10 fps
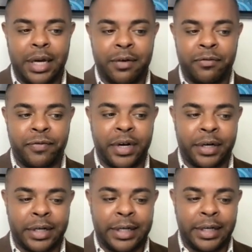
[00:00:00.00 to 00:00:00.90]
in
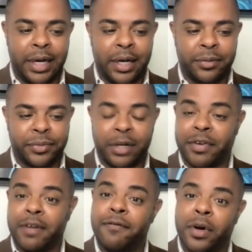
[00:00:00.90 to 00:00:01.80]
a
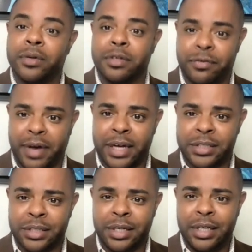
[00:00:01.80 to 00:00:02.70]
very focused
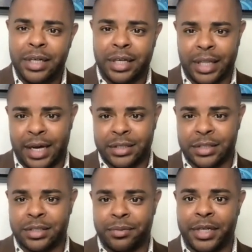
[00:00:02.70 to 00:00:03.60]
fashion allows
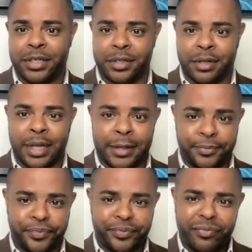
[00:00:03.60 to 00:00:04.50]
us to make sure that